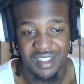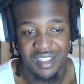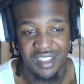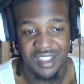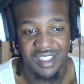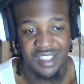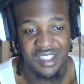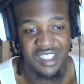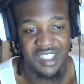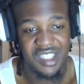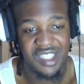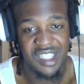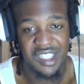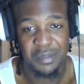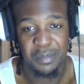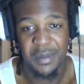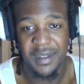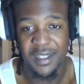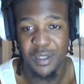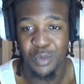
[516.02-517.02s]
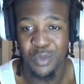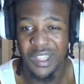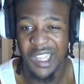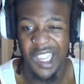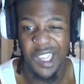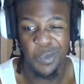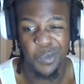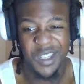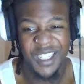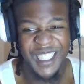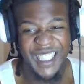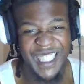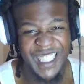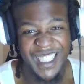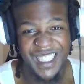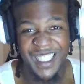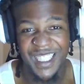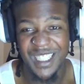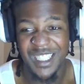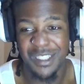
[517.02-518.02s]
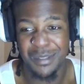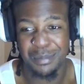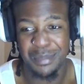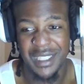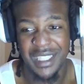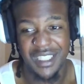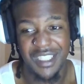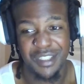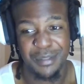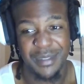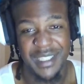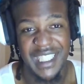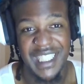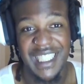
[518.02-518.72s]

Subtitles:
Suspect, you came with yet another banger, man.